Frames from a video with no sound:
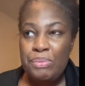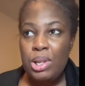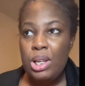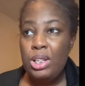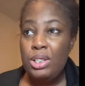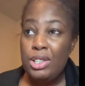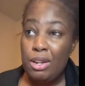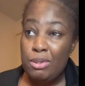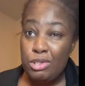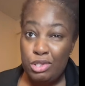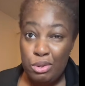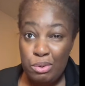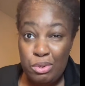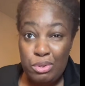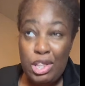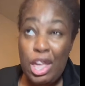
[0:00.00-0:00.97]
He said, suit
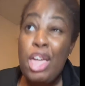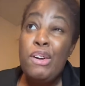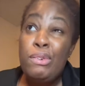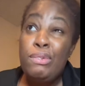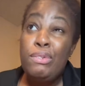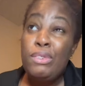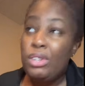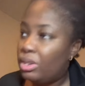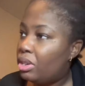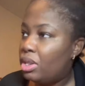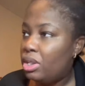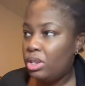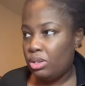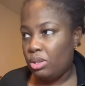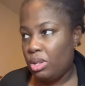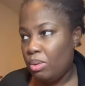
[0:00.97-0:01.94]
yourself.
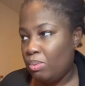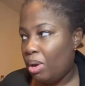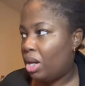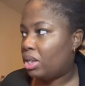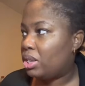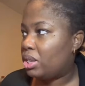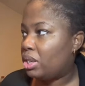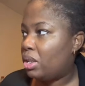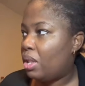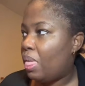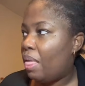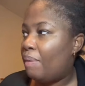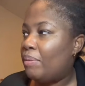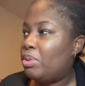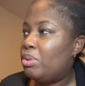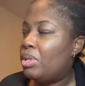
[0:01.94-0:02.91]
So he walks
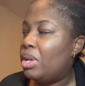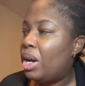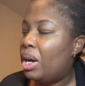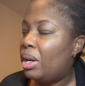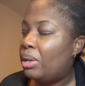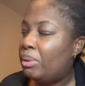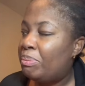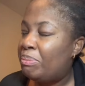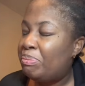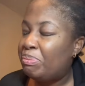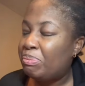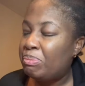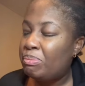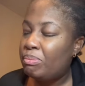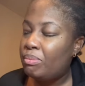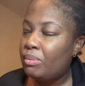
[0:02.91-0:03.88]
to the
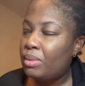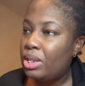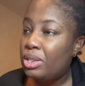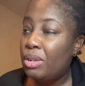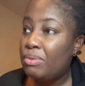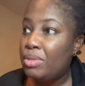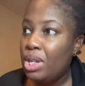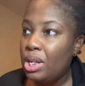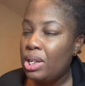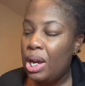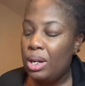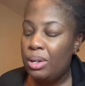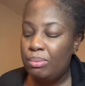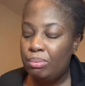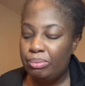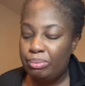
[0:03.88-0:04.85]
self-checkout,
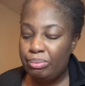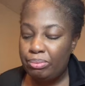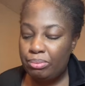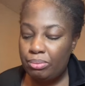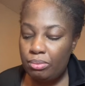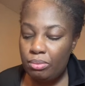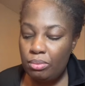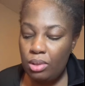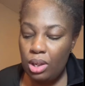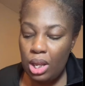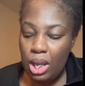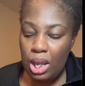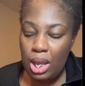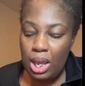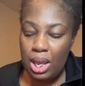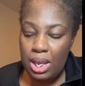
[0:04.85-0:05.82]

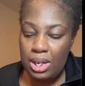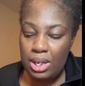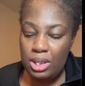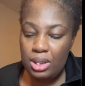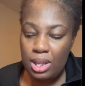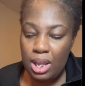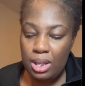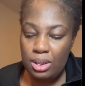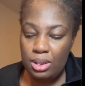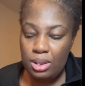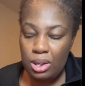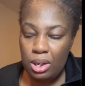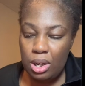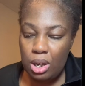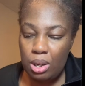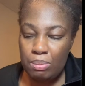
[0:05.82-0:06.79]
and he scans the
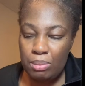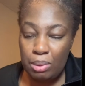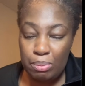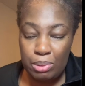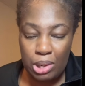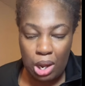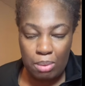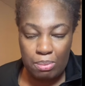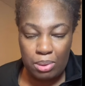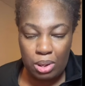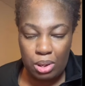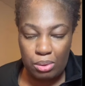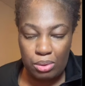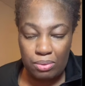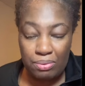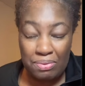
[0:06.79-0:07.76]
lip chap. It
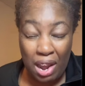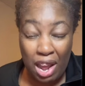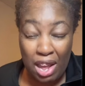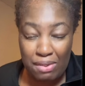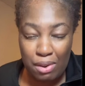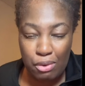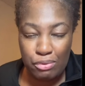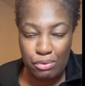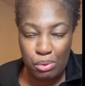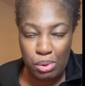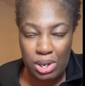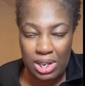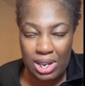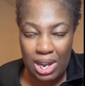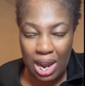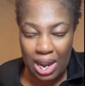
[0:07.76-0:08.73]
was
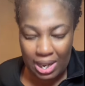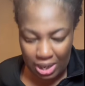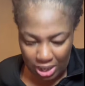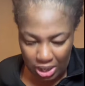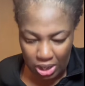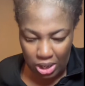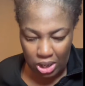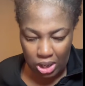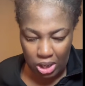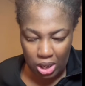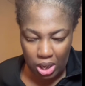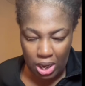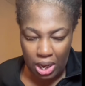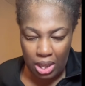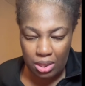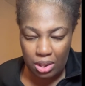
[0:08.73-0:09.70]
$5.49,
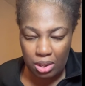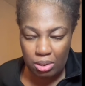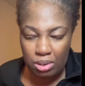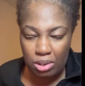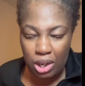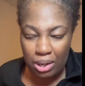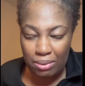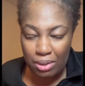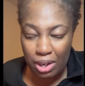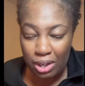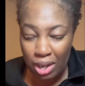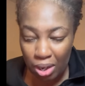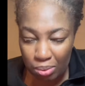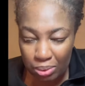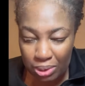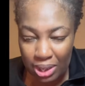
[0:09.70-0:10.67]
and the
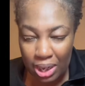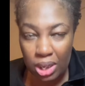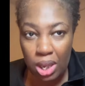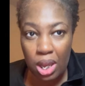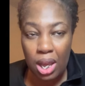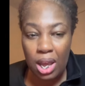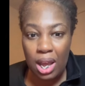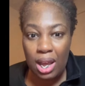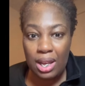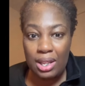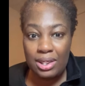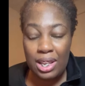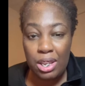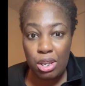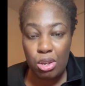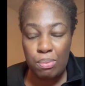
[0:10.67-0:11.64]
checkout was like,
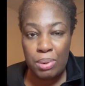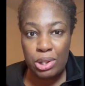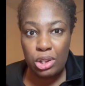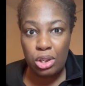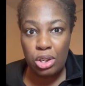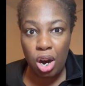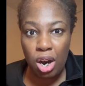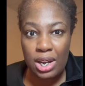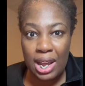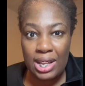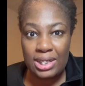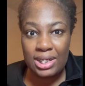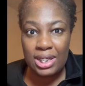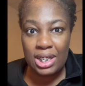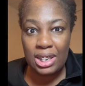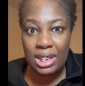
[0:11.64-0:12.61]
thank you, but your card has
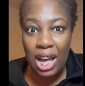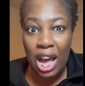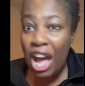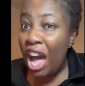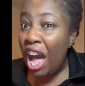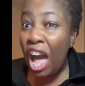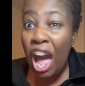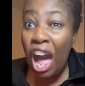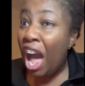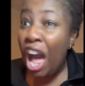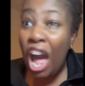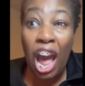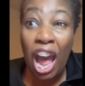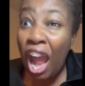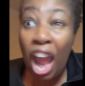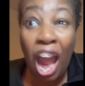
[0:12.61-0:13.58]

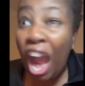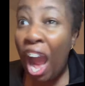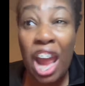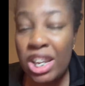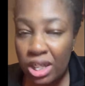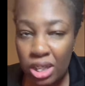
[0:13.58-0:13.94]
declined.